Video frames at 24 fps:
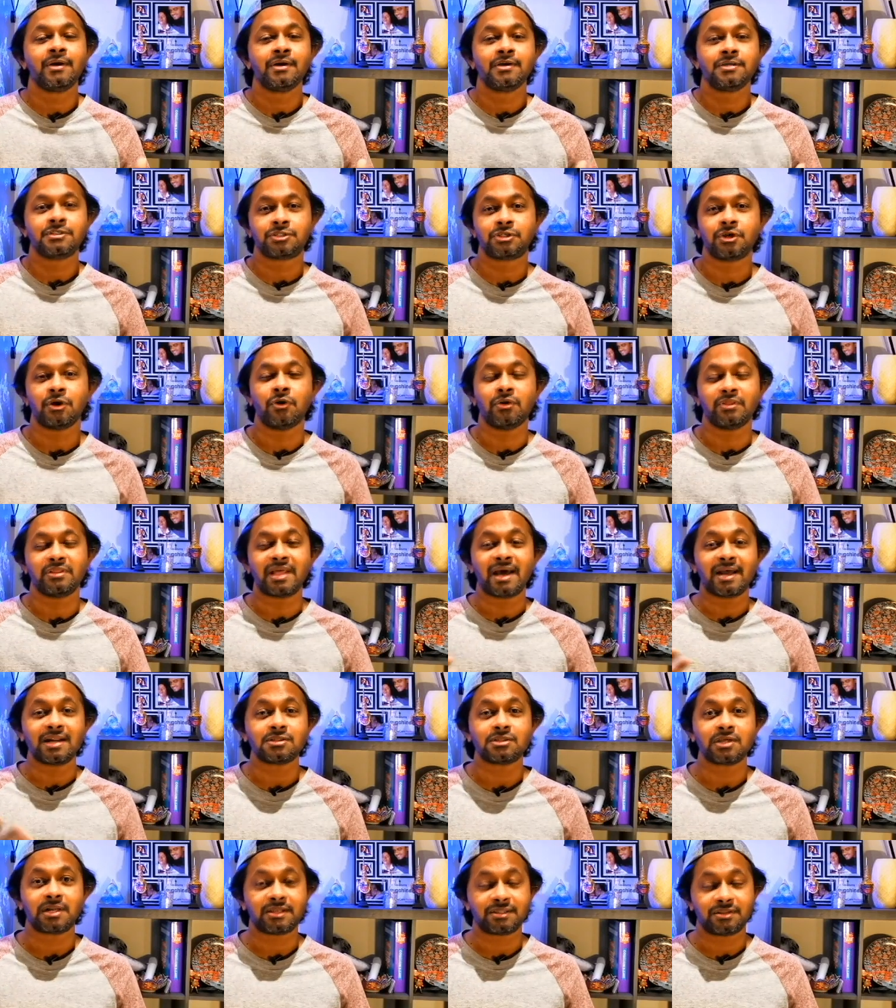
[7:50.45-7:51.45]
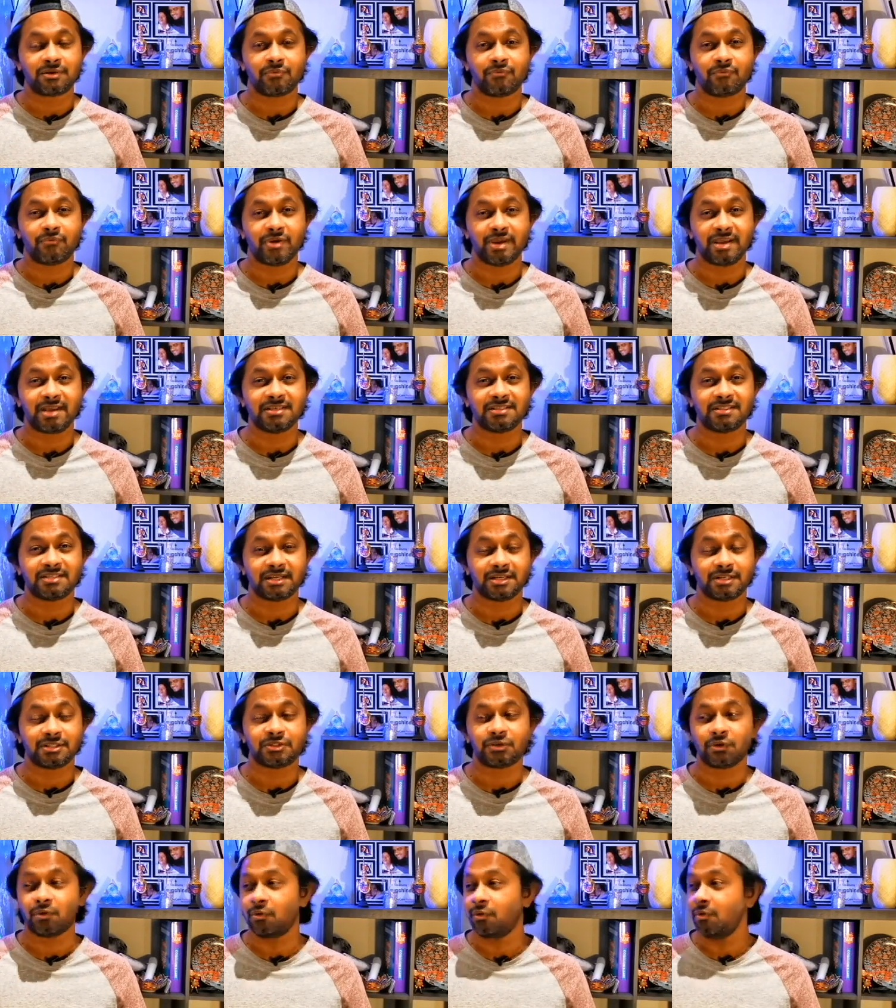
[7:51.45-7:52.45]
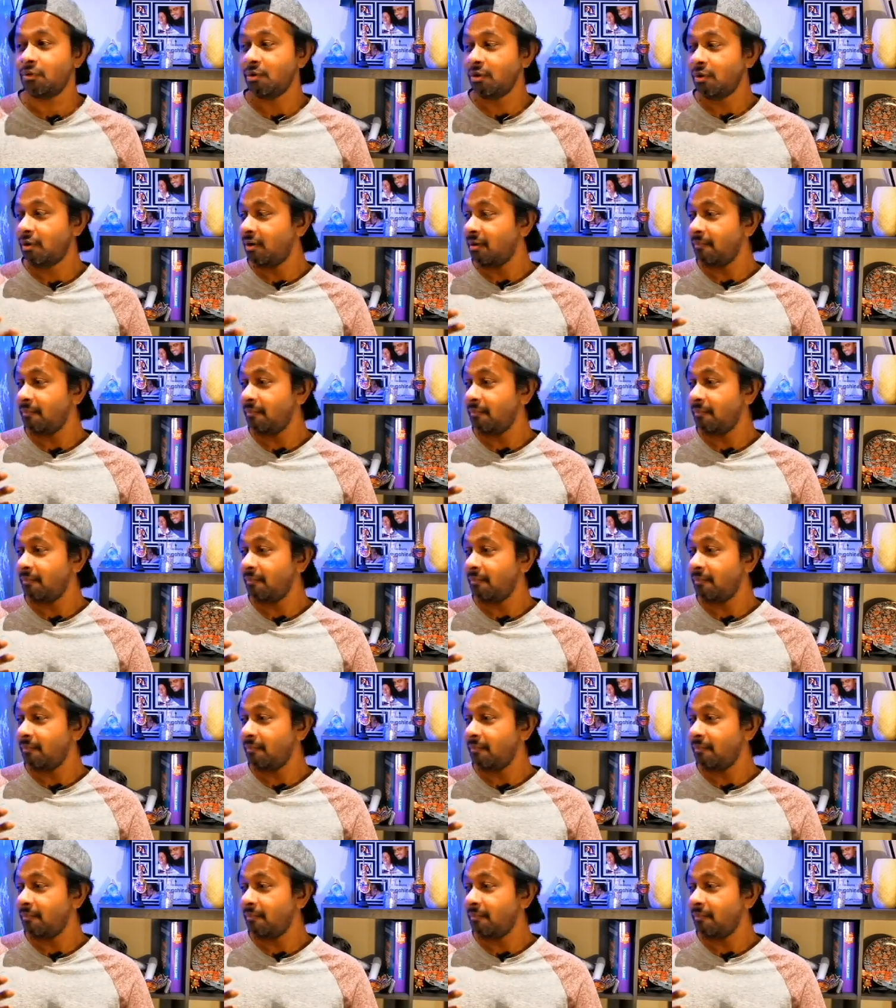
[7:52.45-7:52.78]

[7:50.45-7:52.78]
So that is another reason. So